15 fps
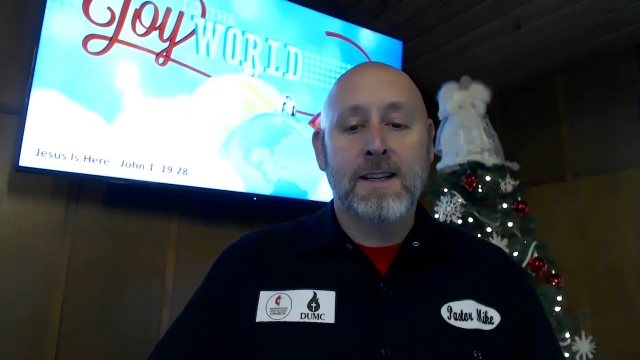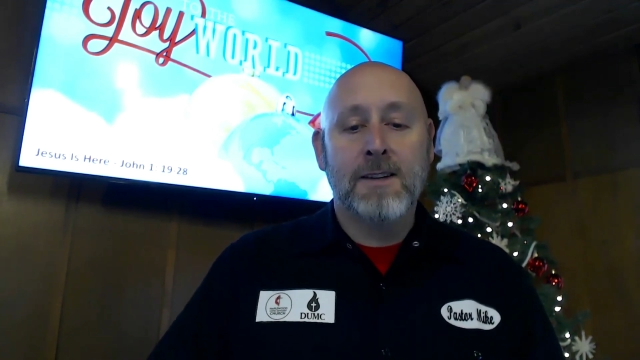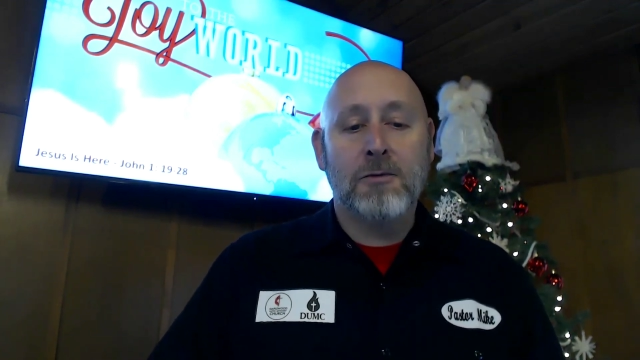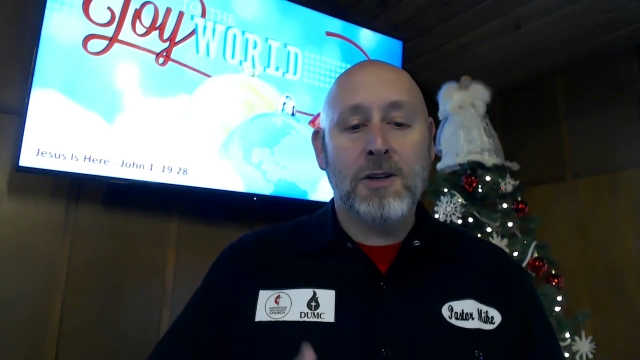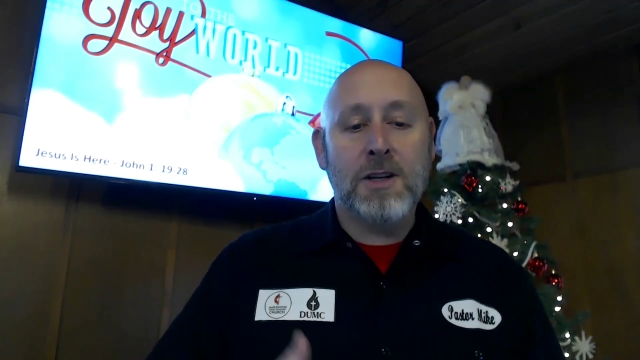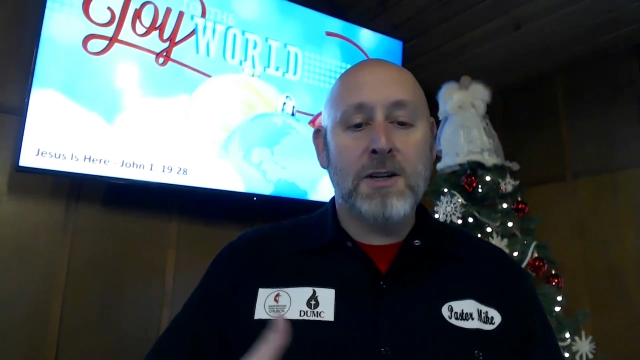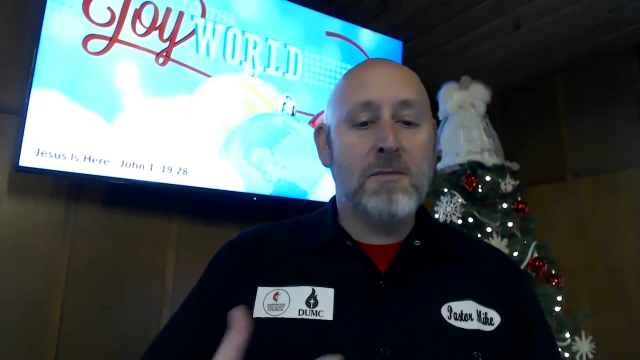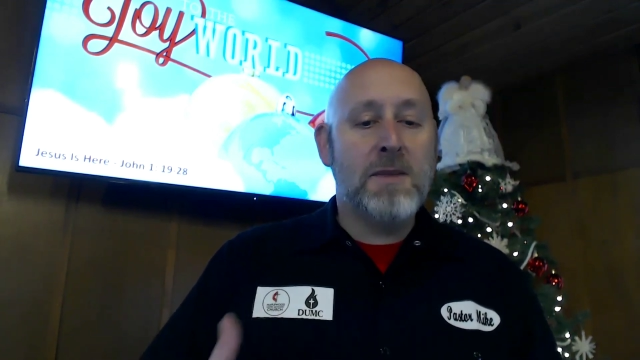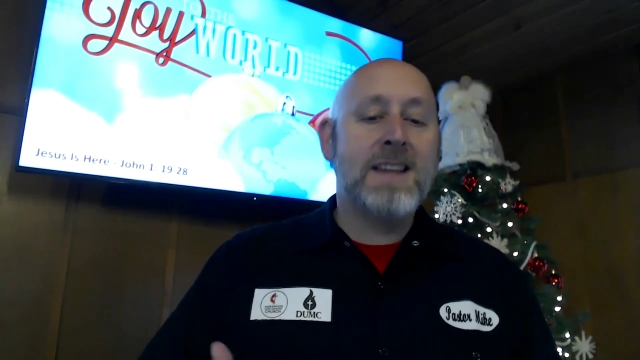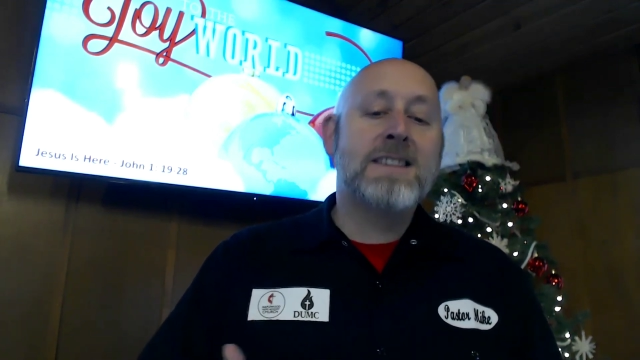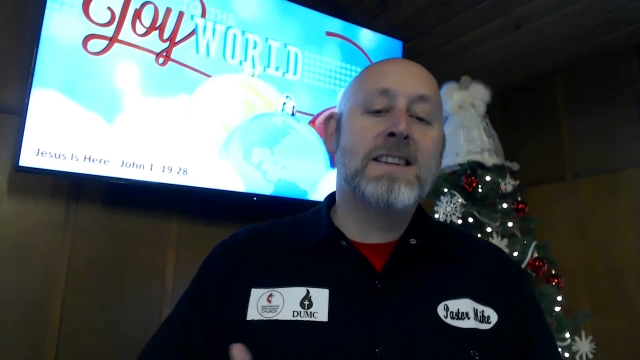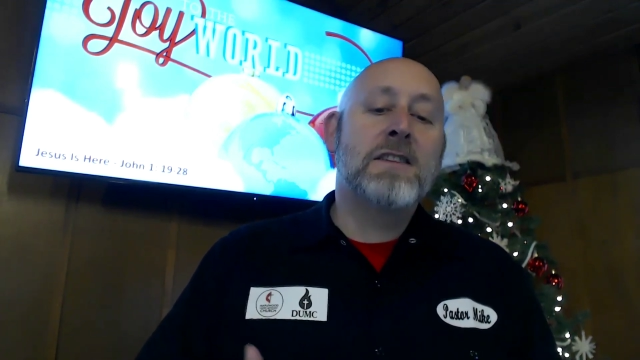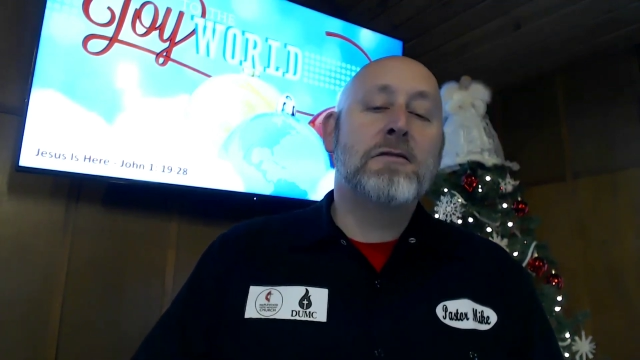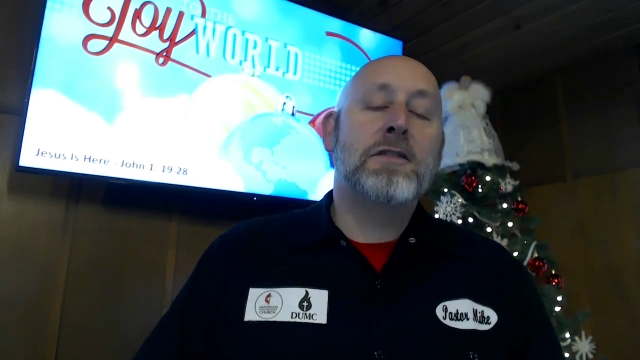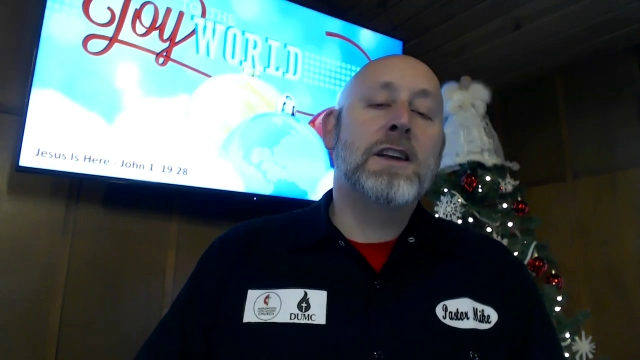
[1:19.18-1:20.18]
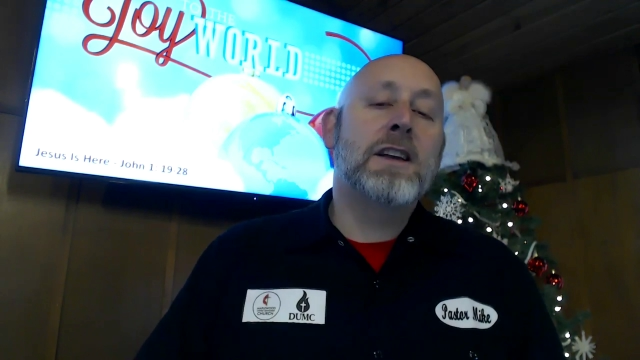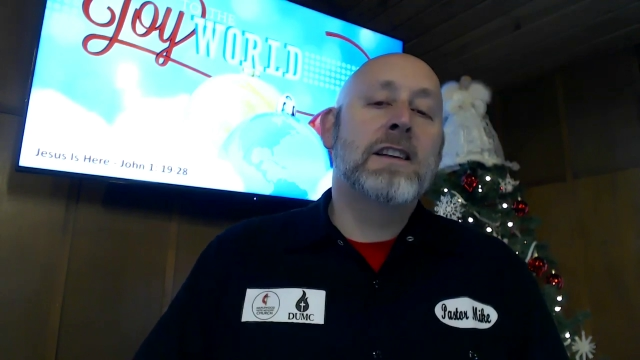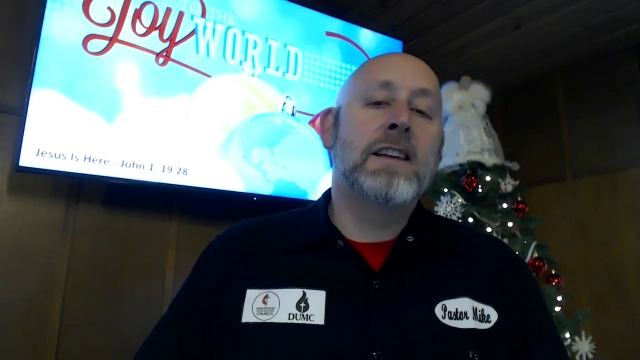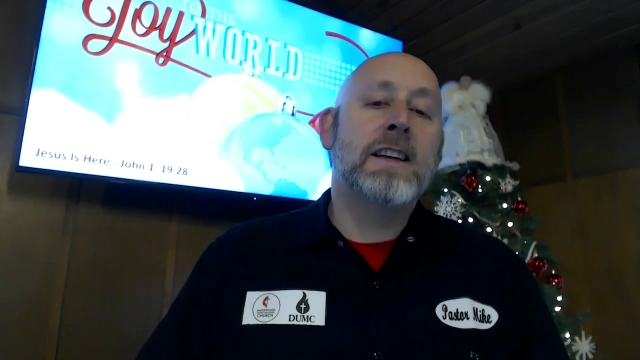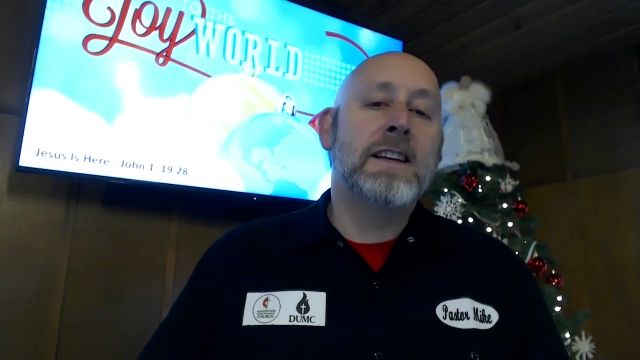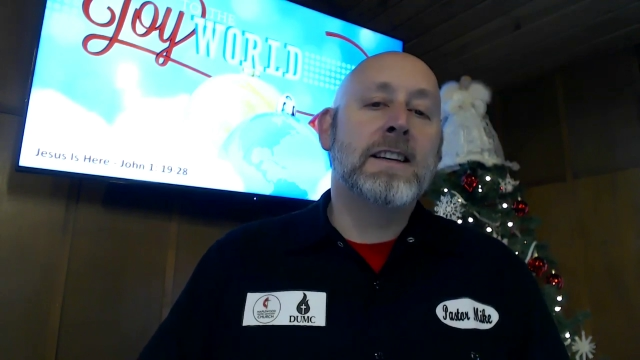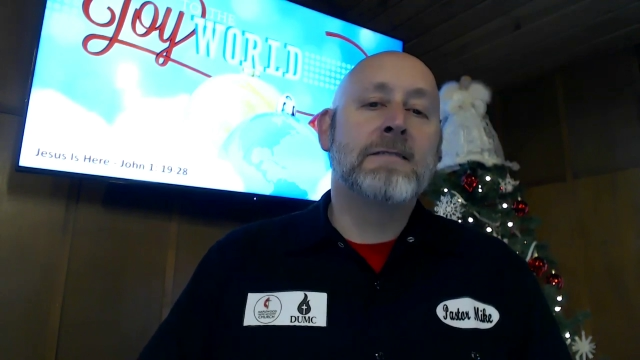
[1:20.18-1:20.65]
What an amazing
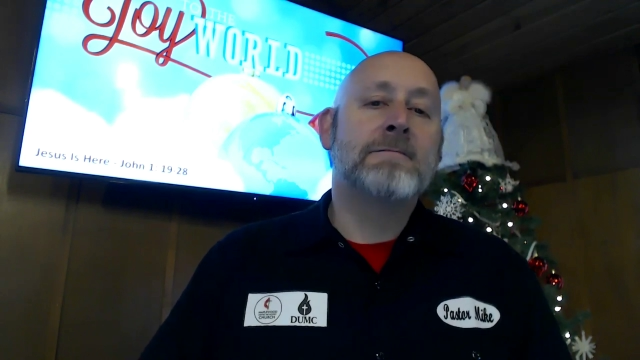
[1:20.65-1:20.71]
feeling.